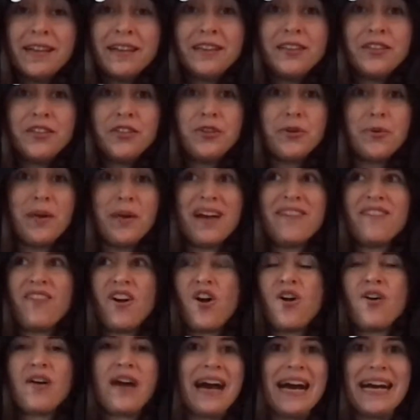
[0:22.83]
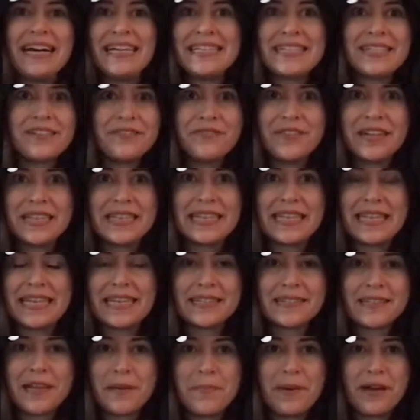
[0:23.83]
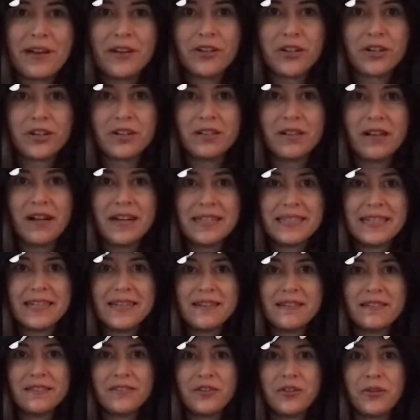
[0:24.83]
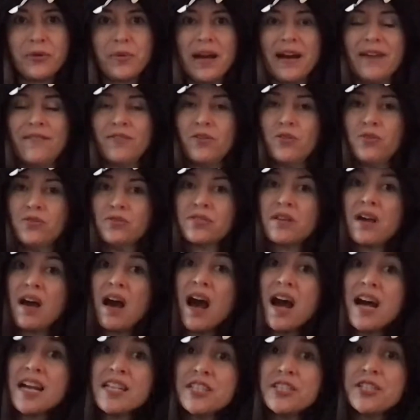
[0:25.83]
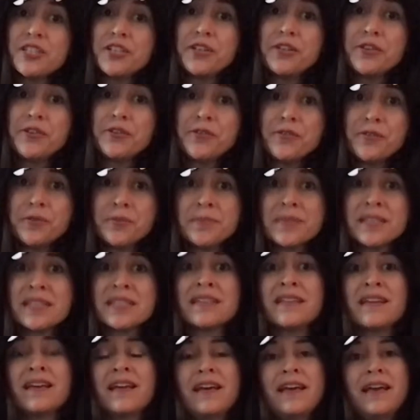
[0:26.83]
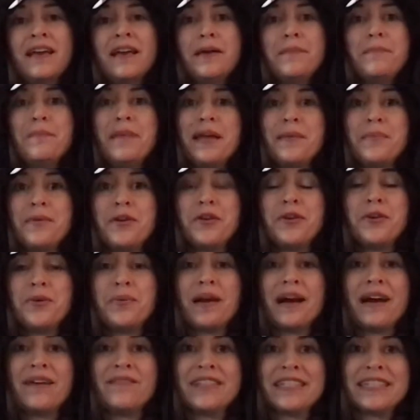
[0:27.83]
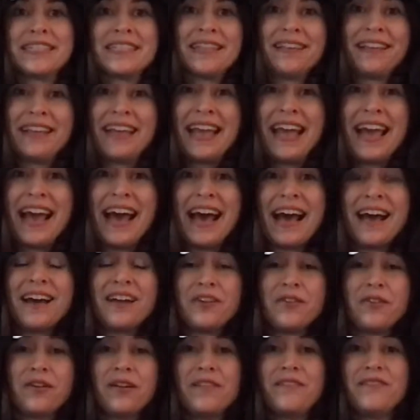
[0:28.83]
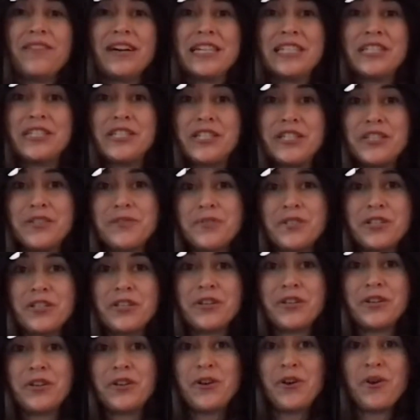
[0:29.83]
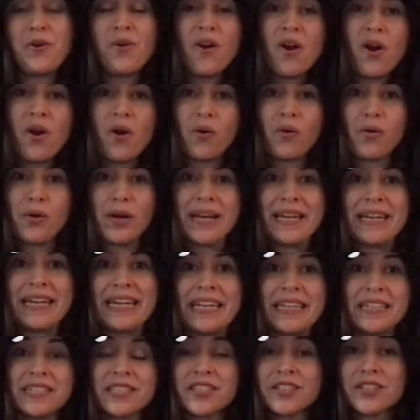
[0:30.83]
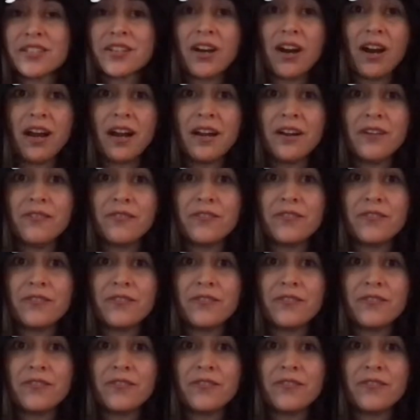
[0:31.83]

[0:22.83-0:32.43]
you have all kinds of fun things, I bet, in your closet. You have old costumes. Maybe you have a silly hat or a fun tutu or a neat scarf.